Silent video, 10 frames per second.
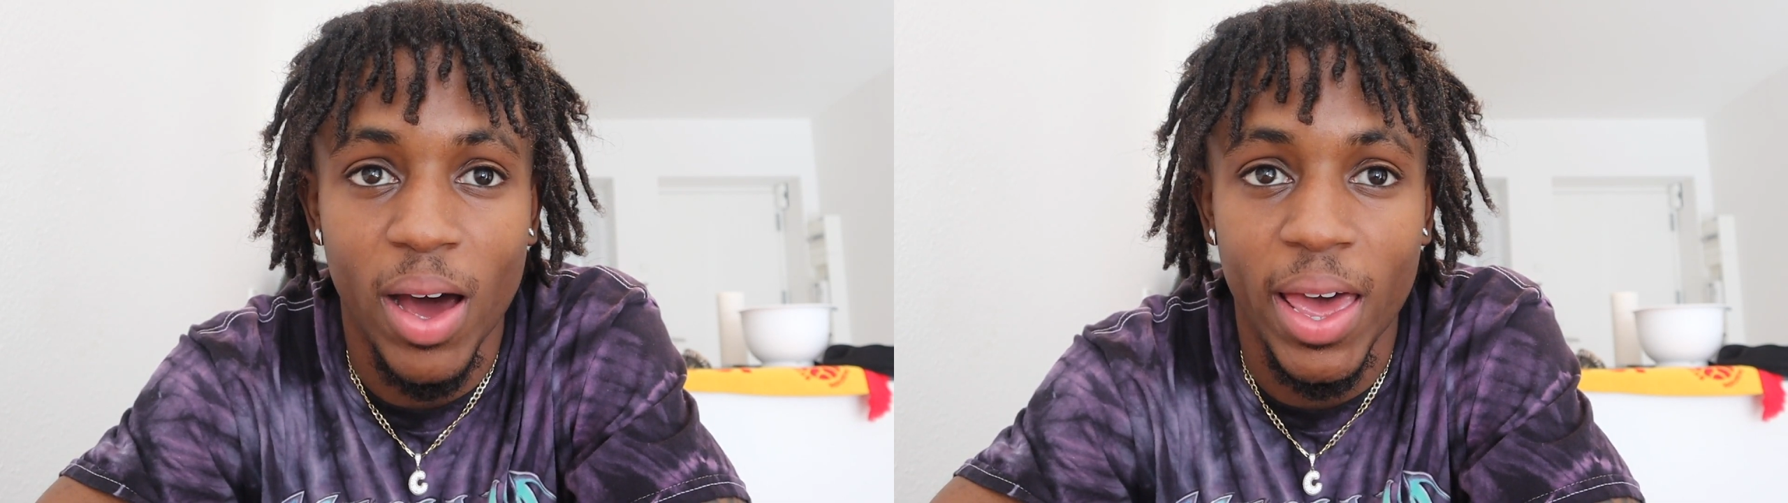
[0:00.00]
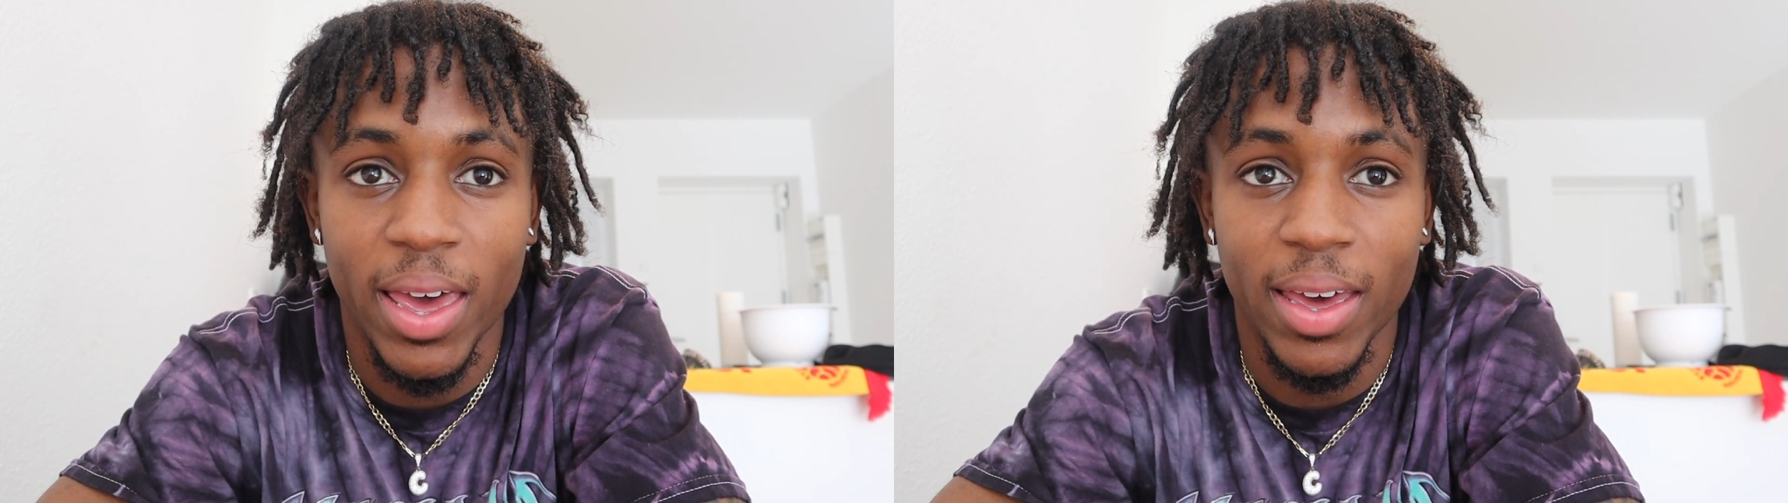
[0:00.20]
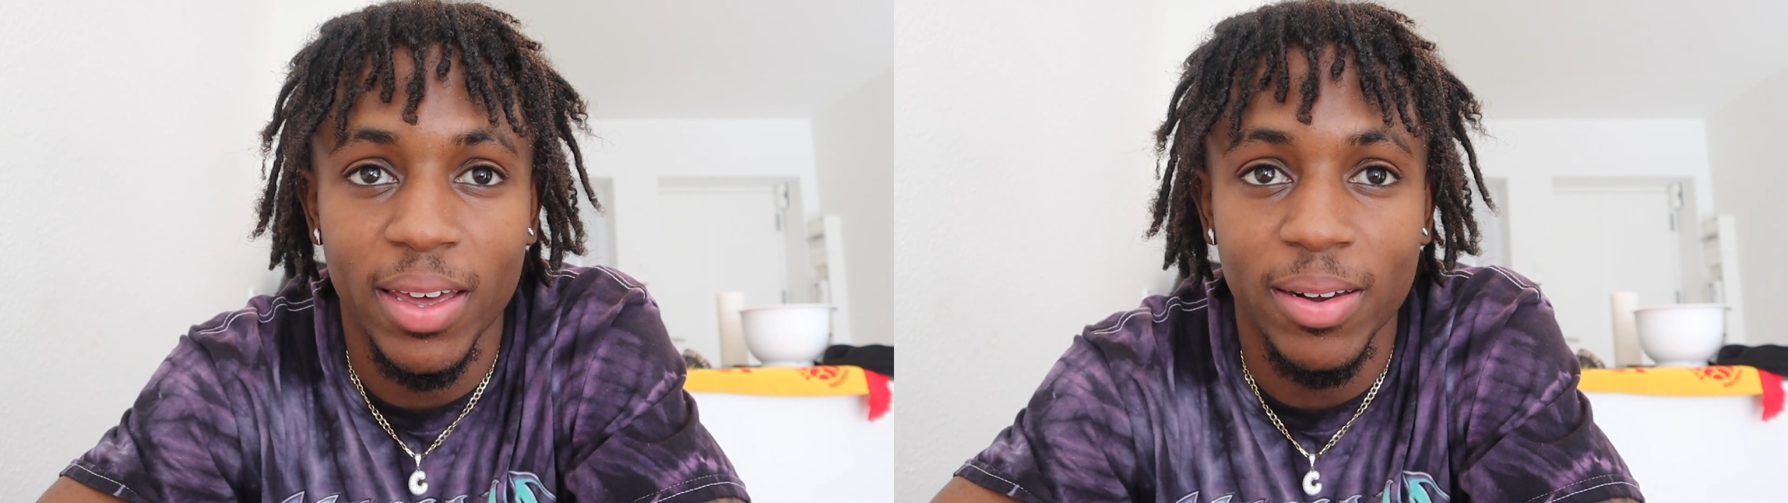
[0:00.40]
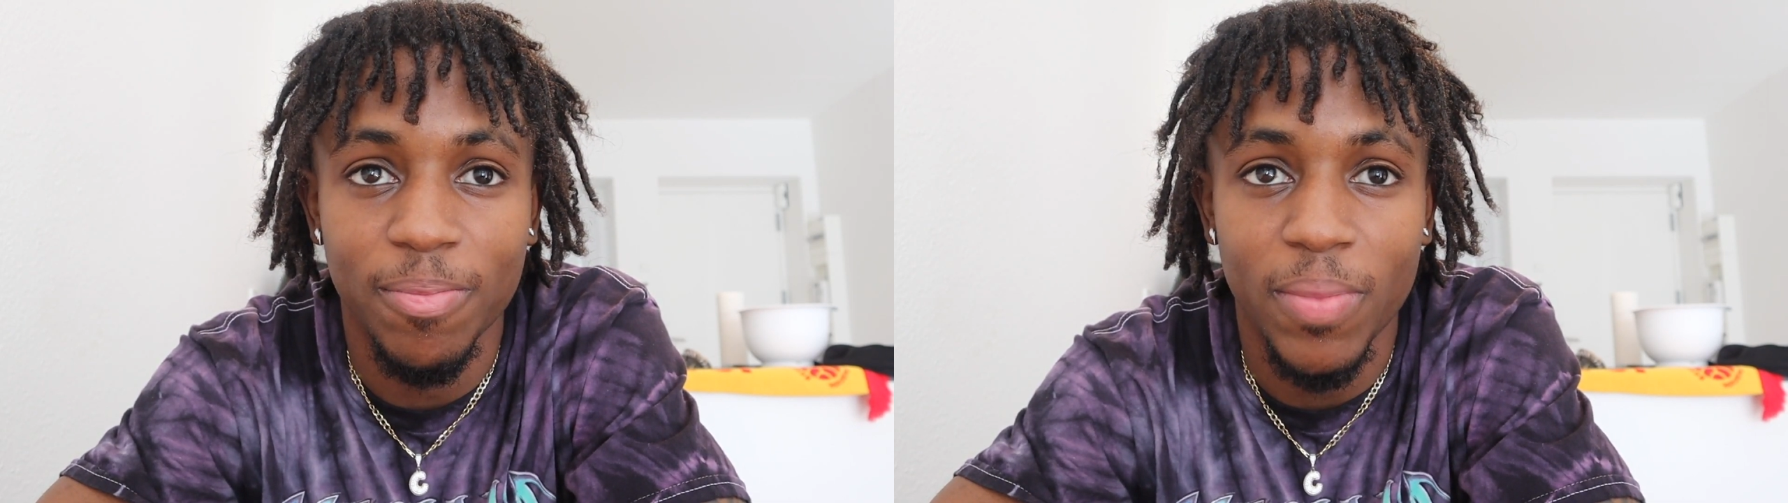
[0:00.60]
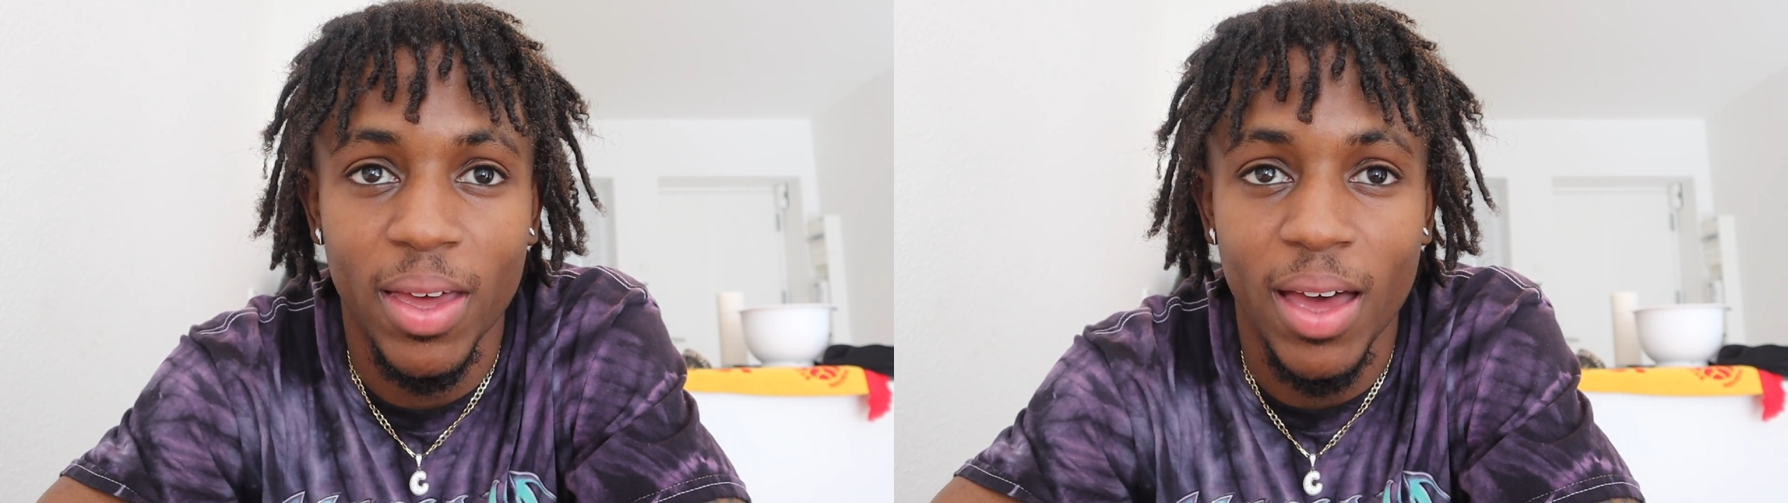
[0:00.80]
I
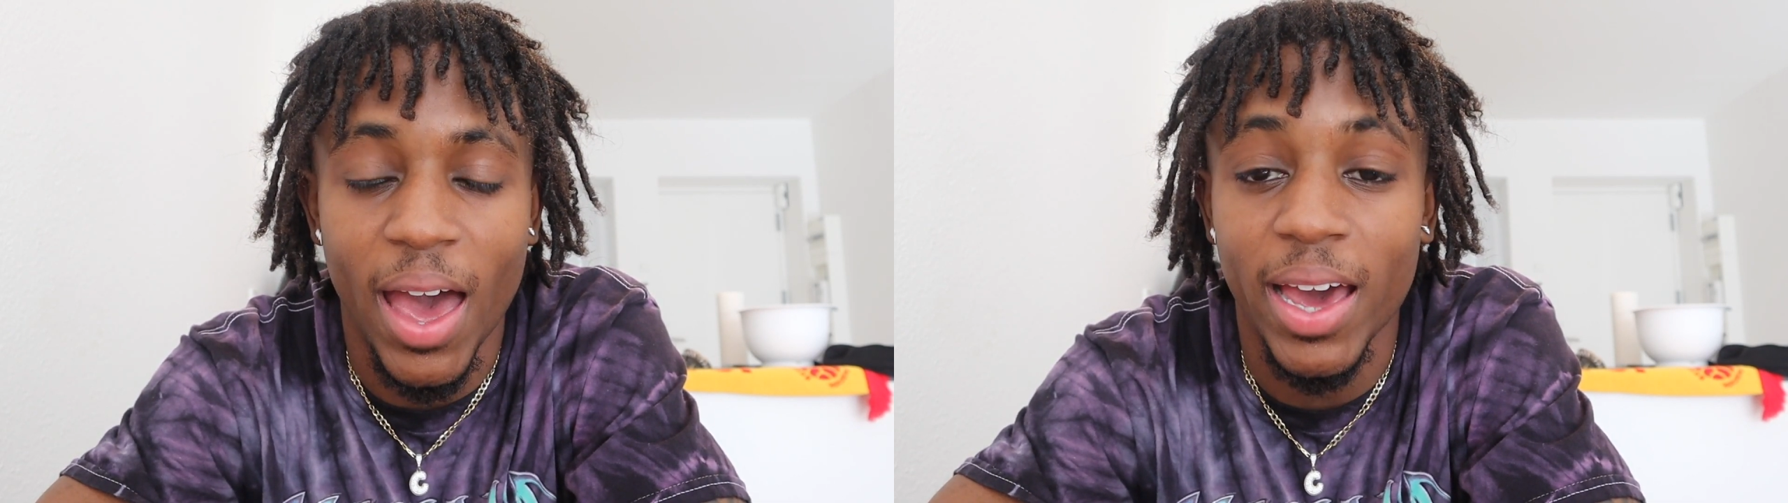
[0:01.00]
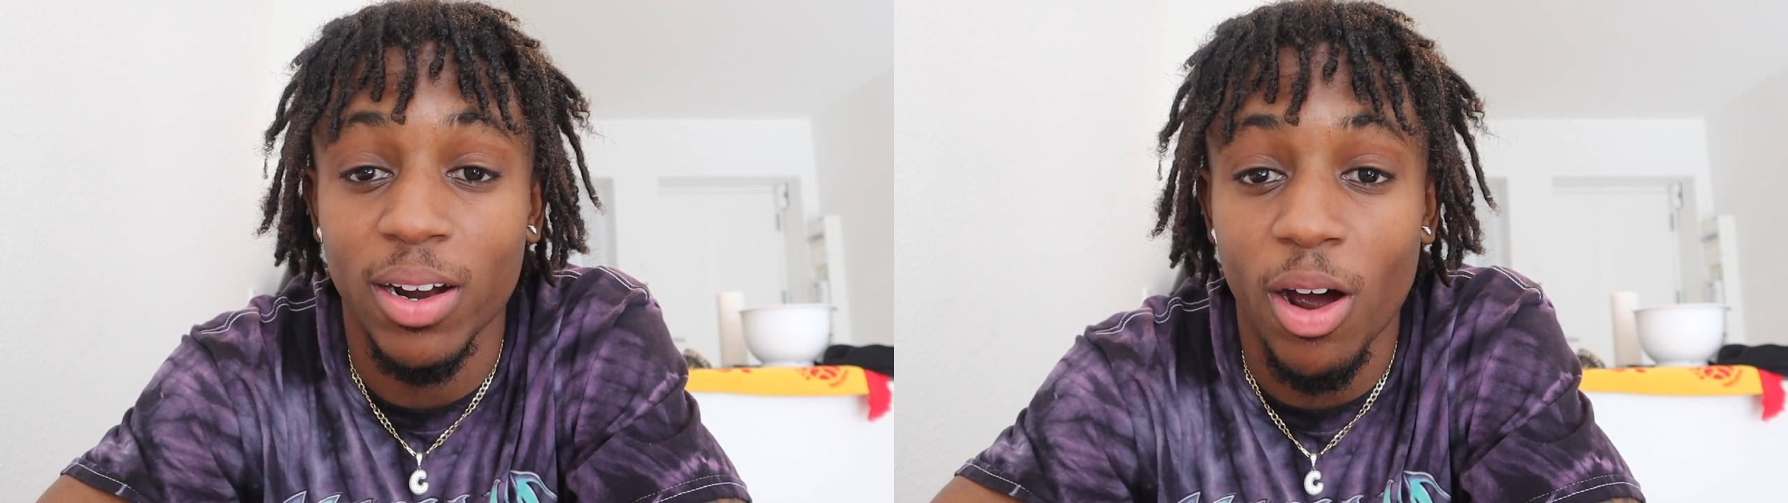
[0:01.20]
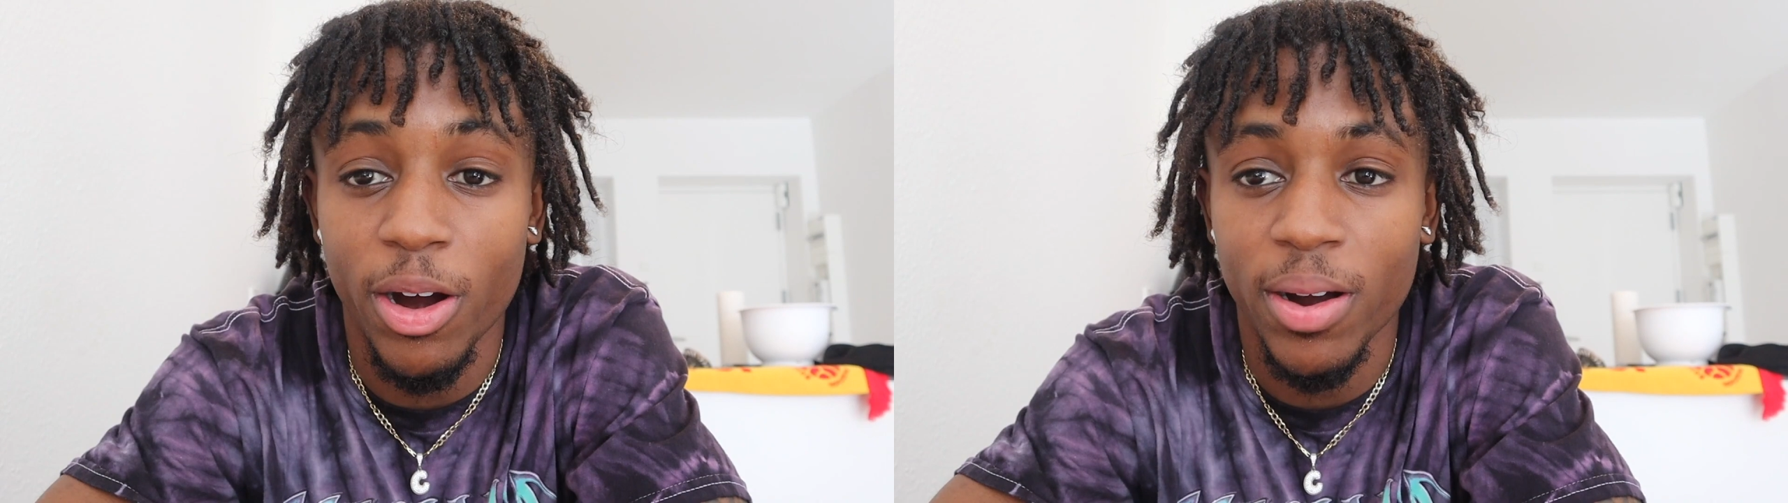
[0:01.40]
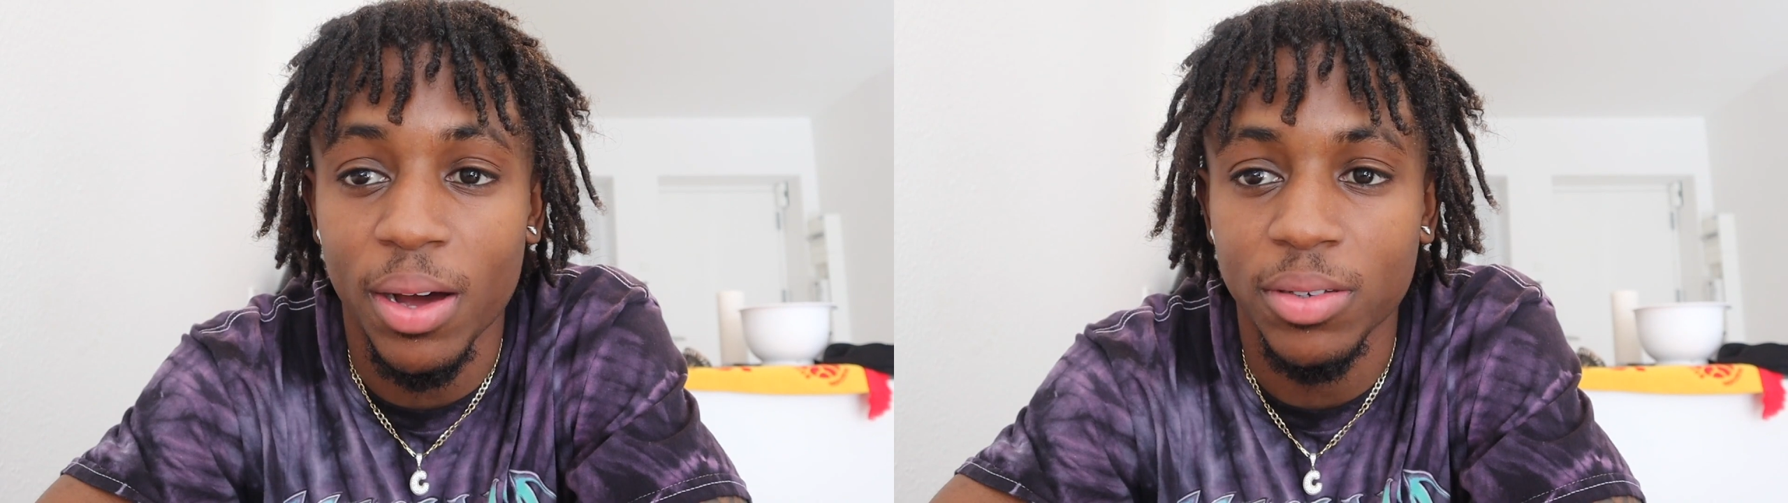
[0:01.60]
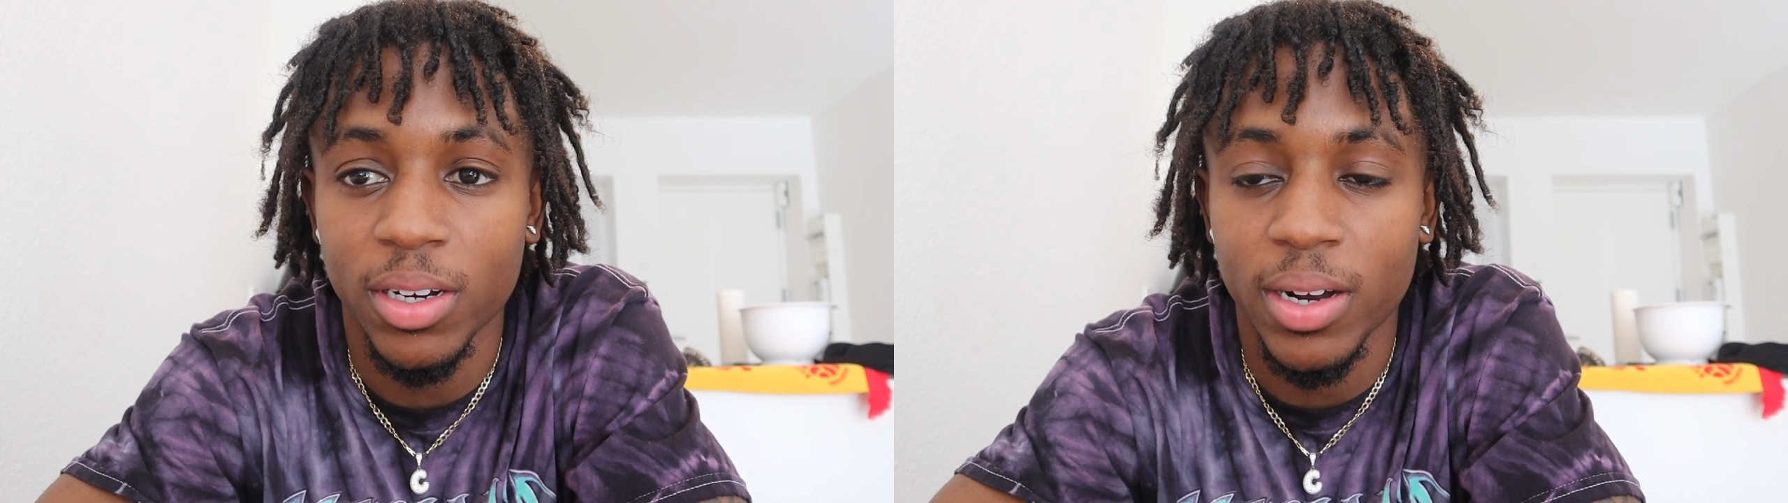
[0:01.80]
had heart
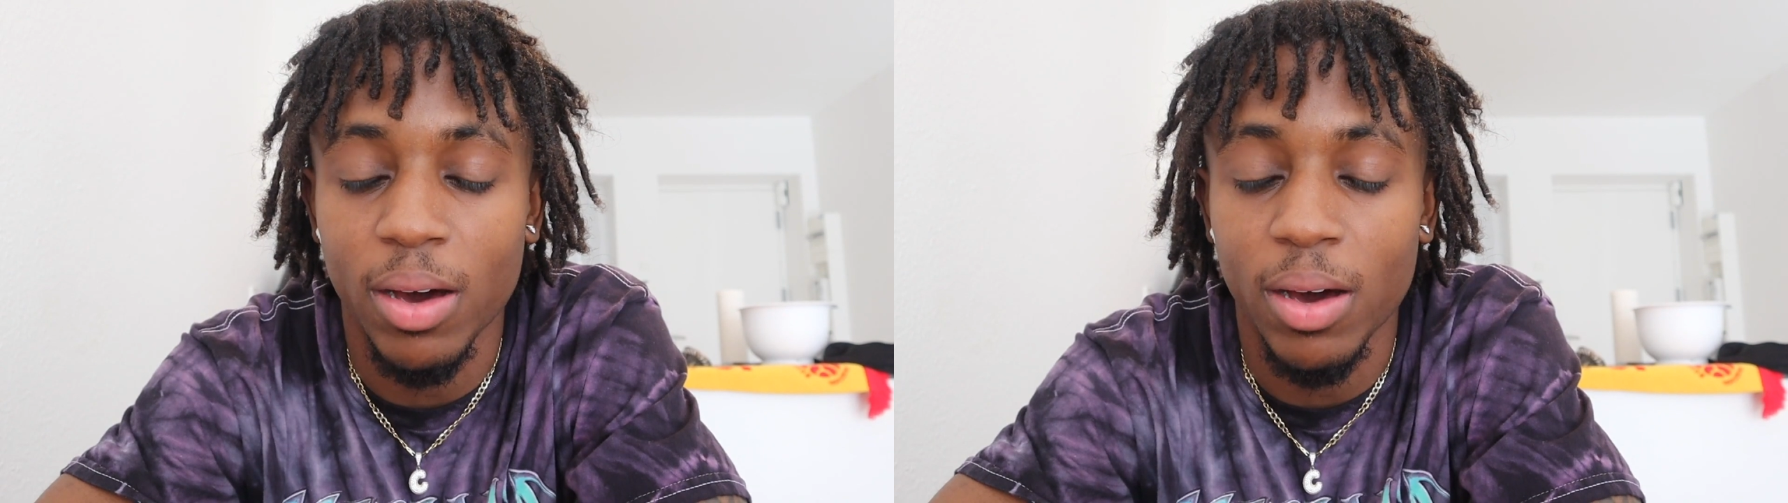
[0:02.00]
out there.